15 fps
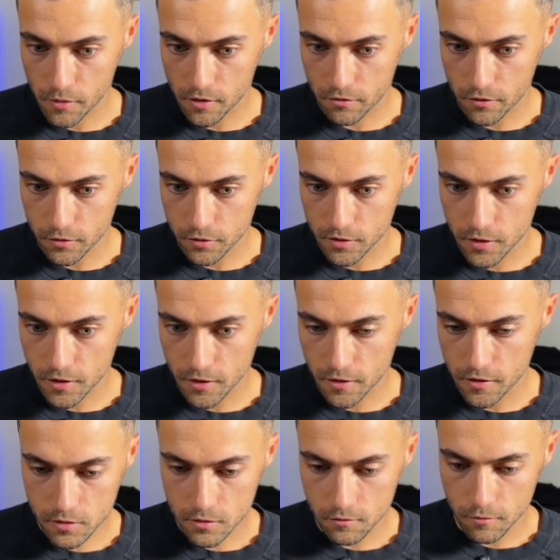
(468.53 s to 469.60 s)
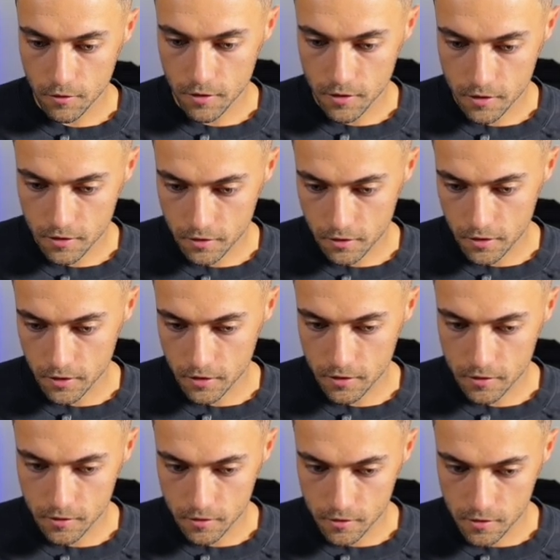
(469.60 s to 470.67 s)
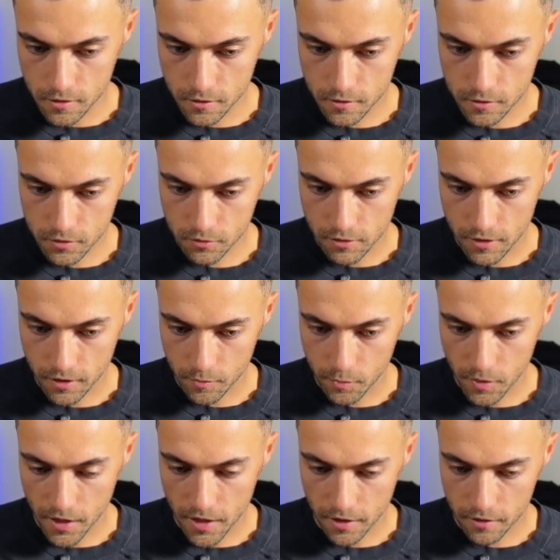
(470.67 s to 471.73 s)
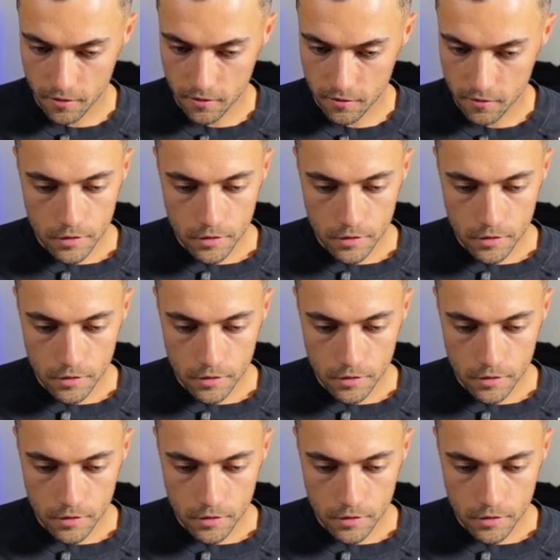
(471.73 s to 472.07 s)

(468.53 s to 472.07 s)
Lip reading: Mayfield there. So we're gonna cut here, drag it back.